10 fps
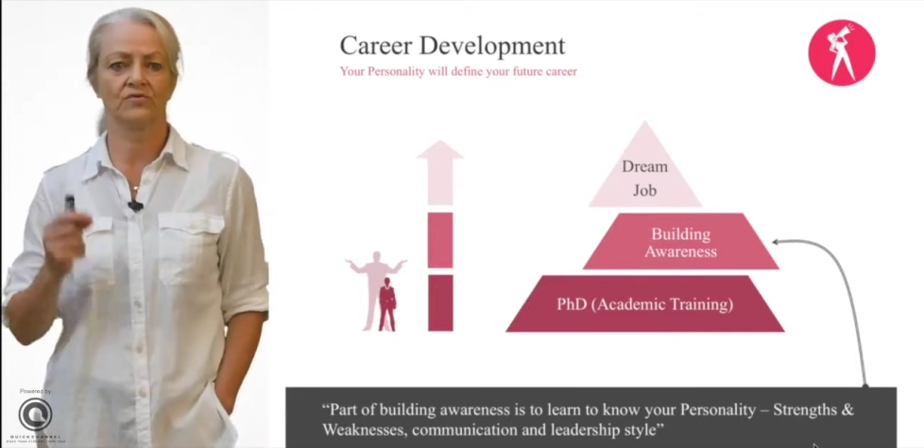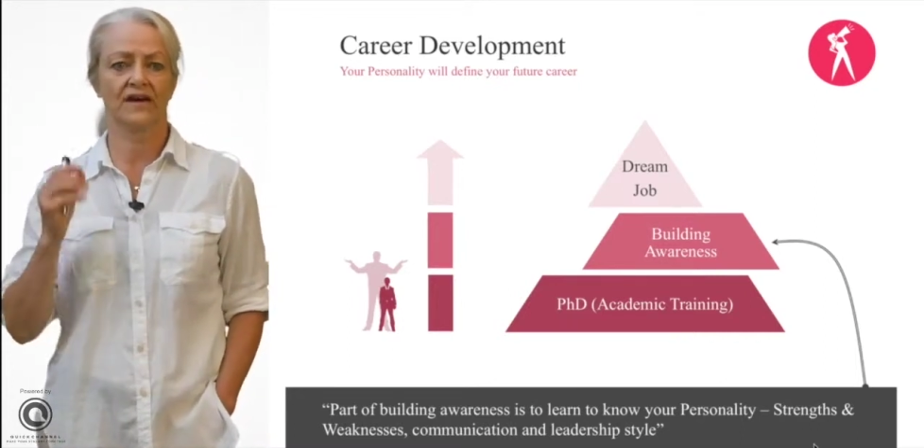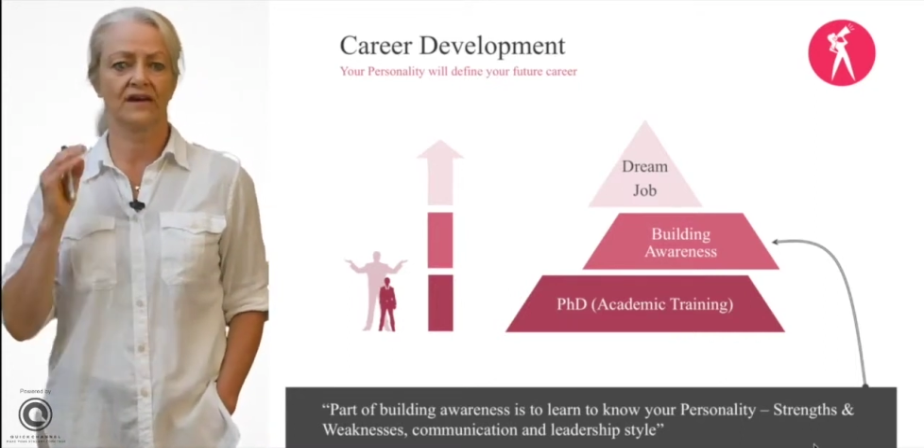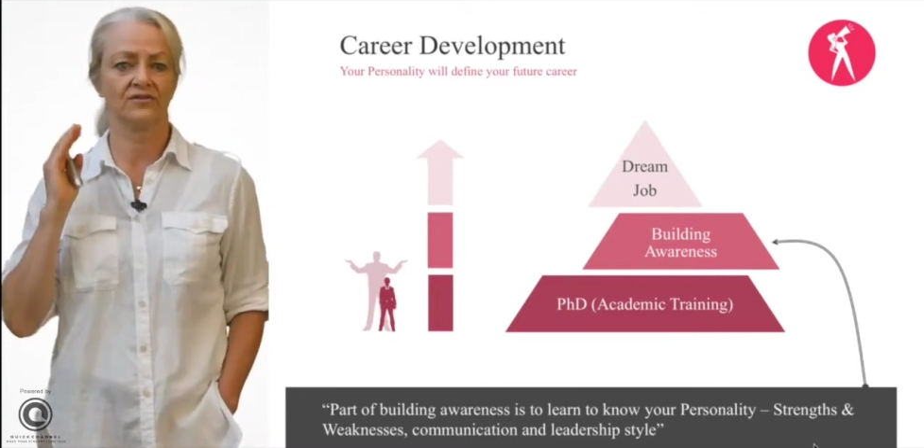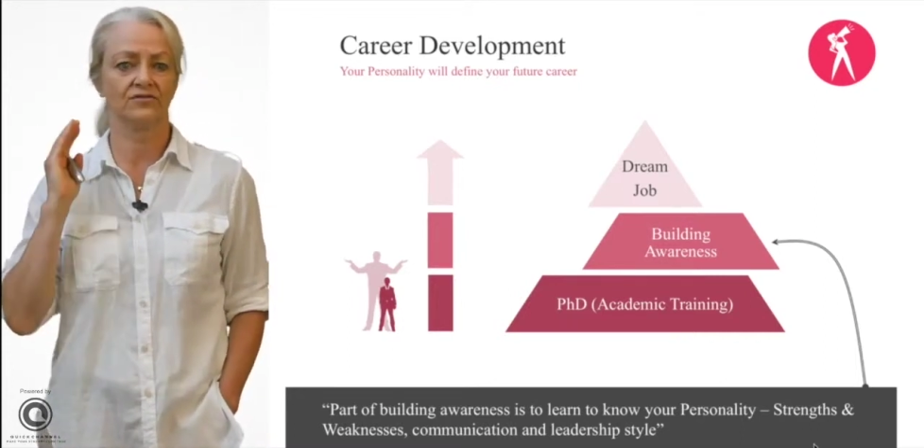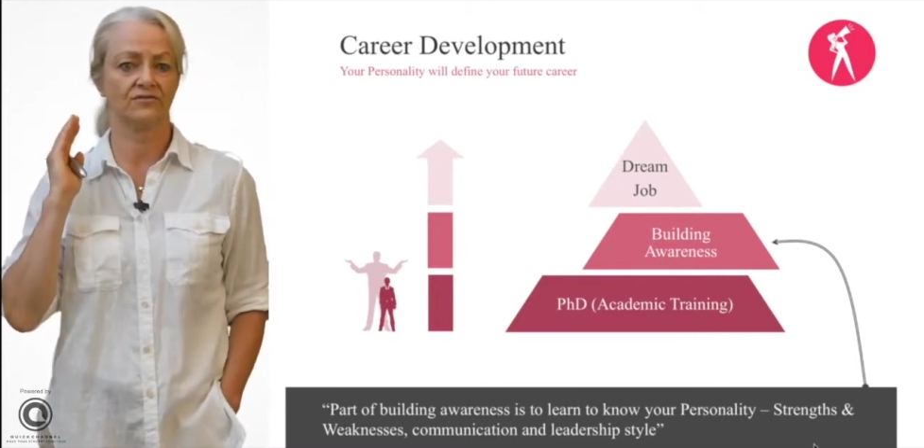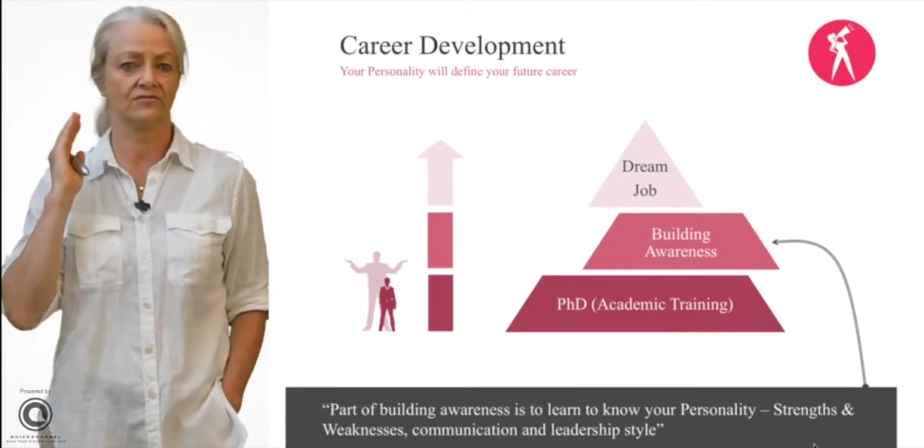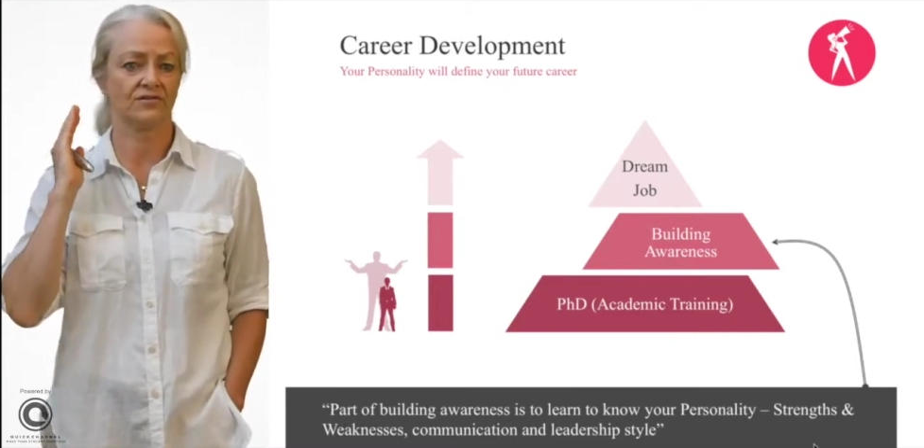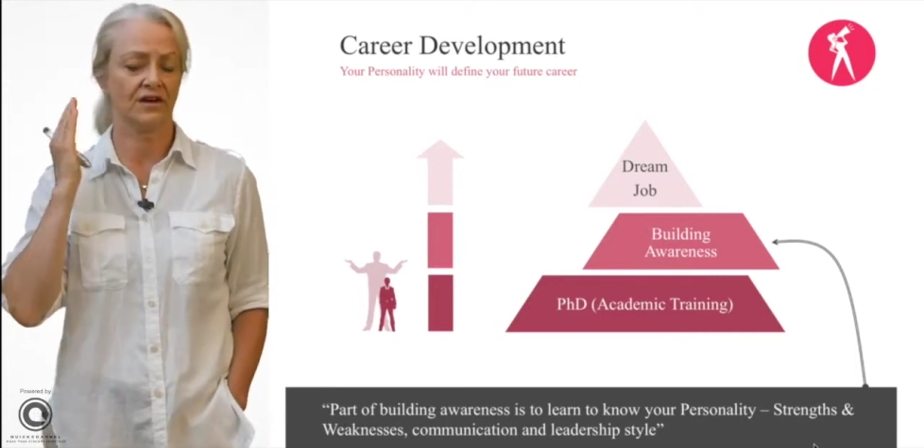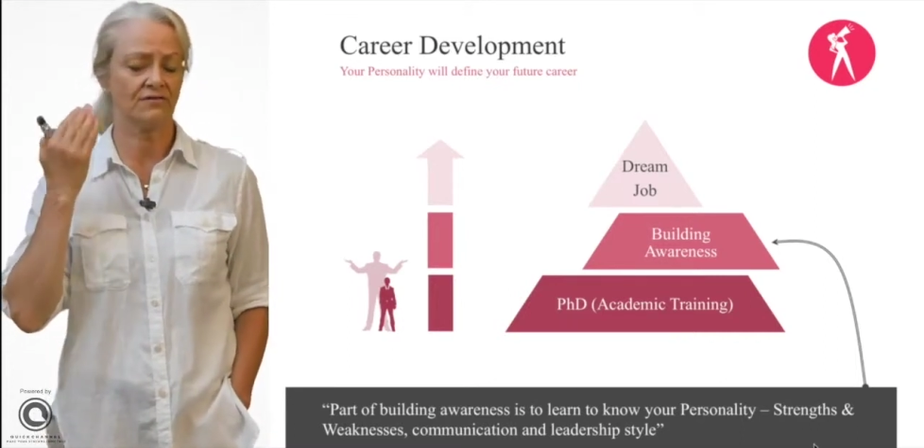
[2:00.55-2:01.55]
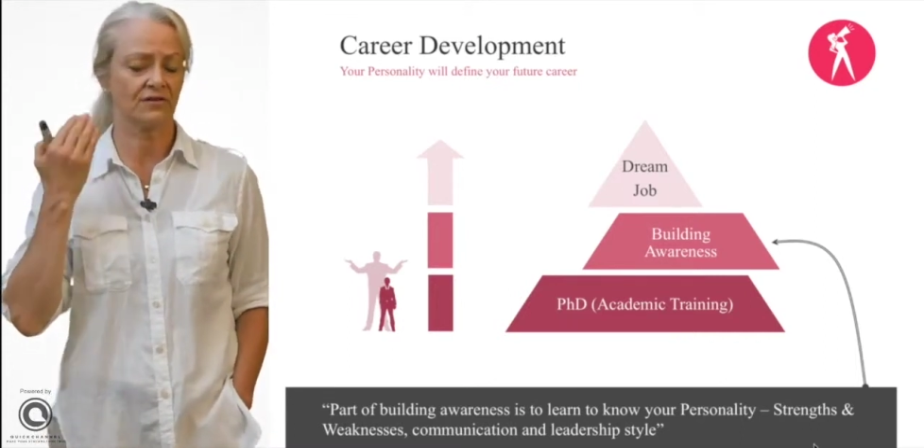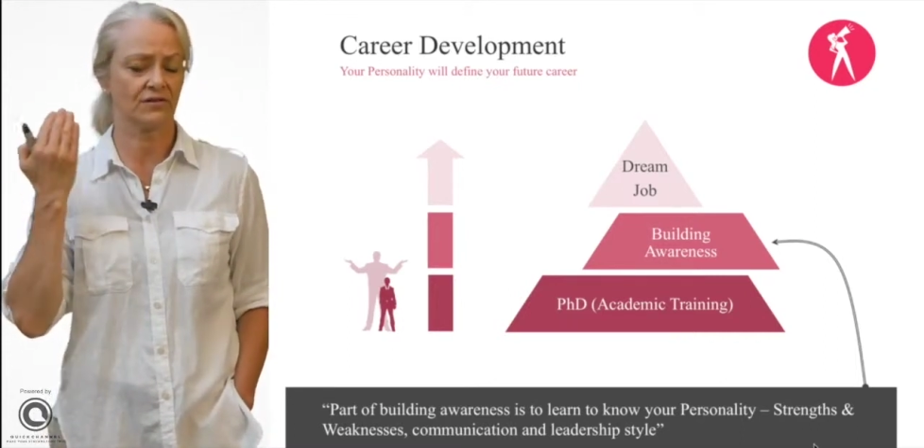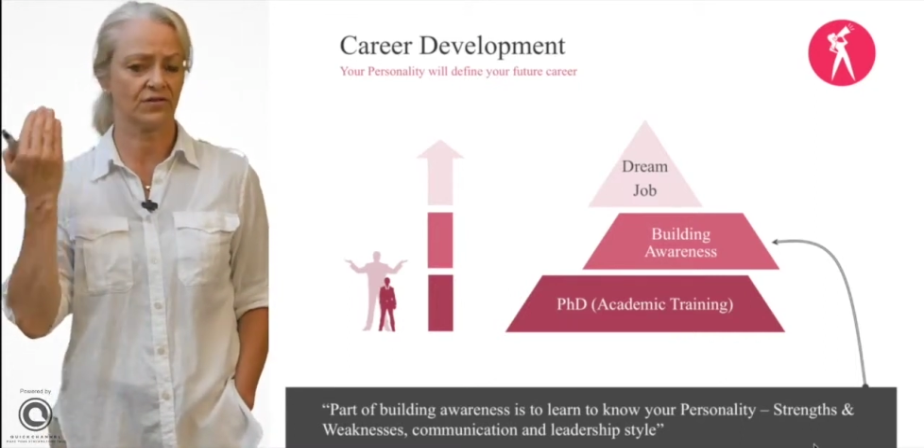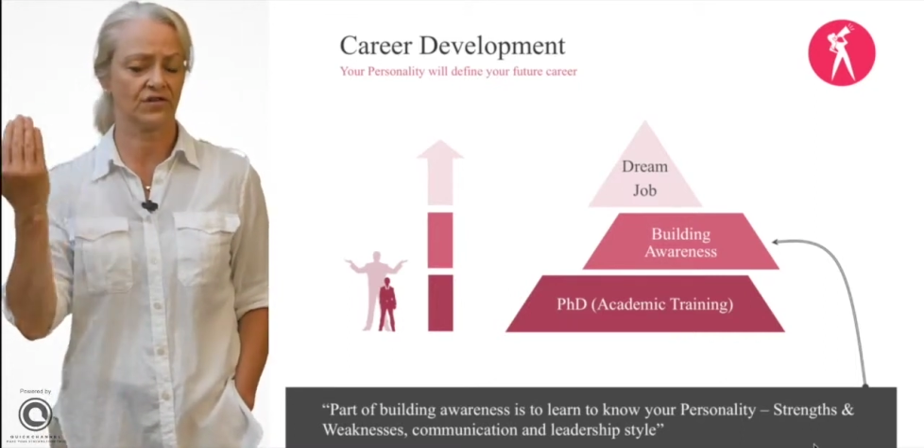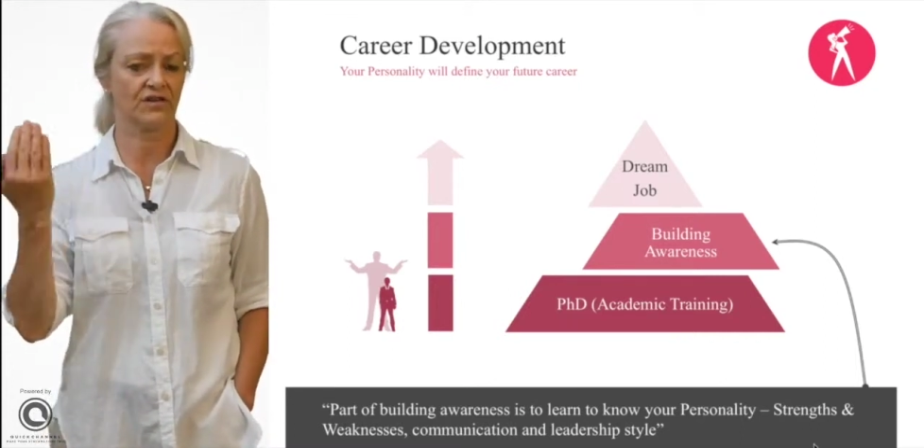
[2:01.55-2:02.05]
that you don't
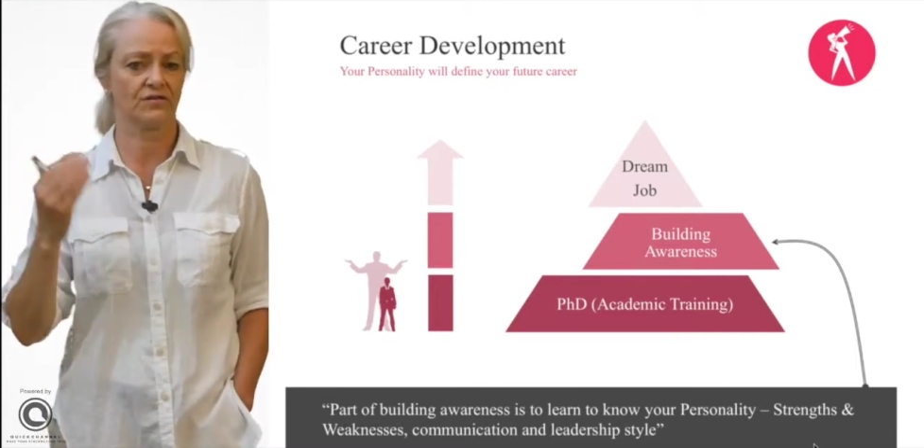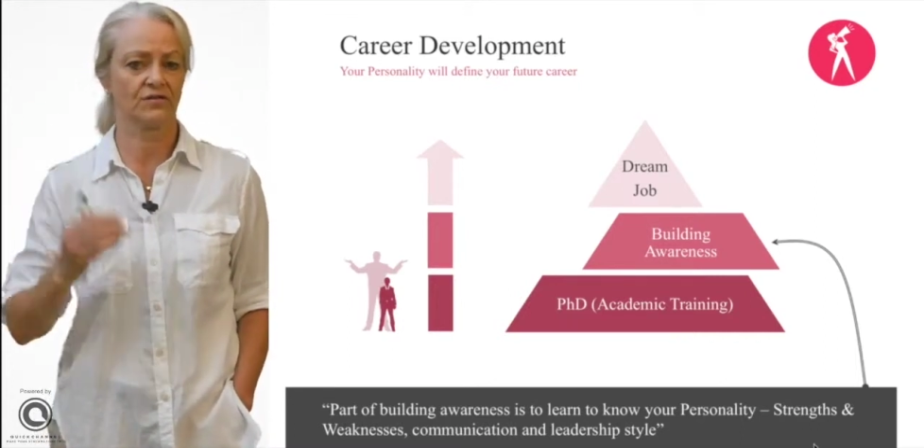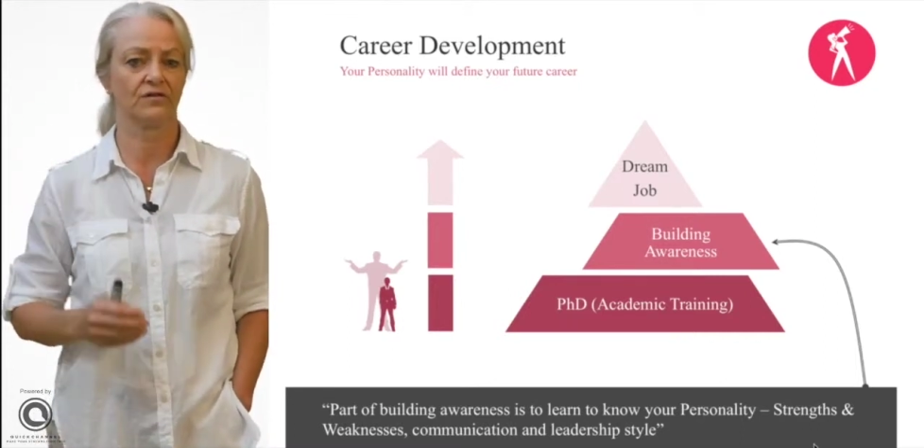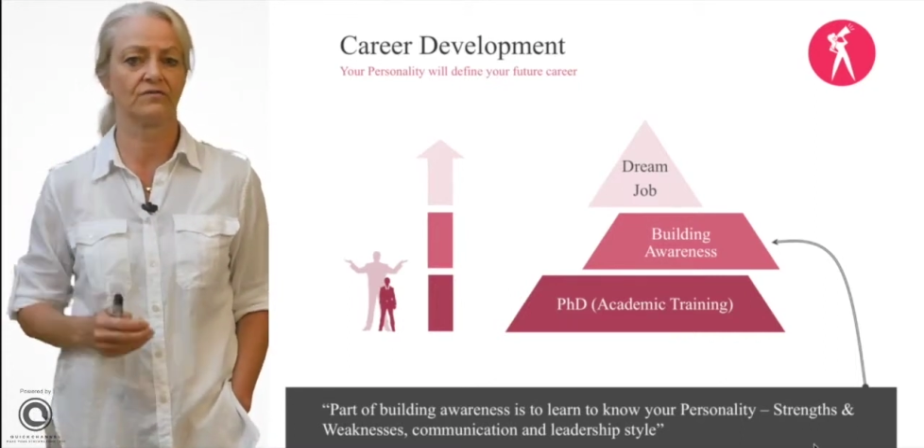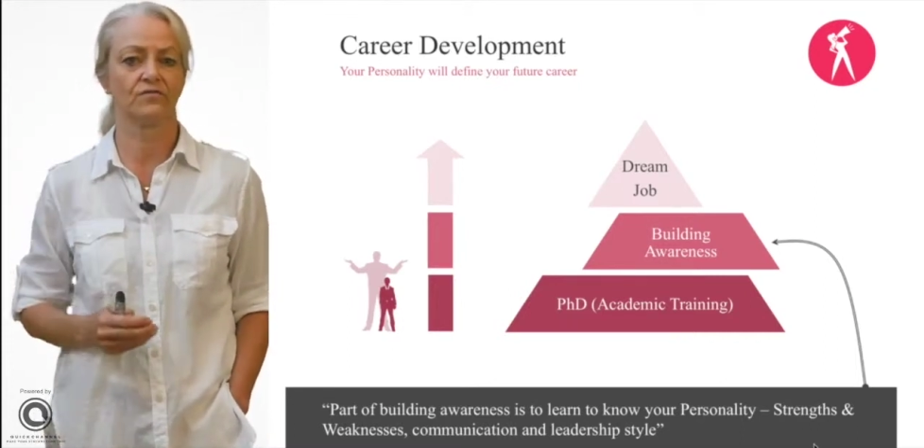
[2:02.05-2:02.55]
consider to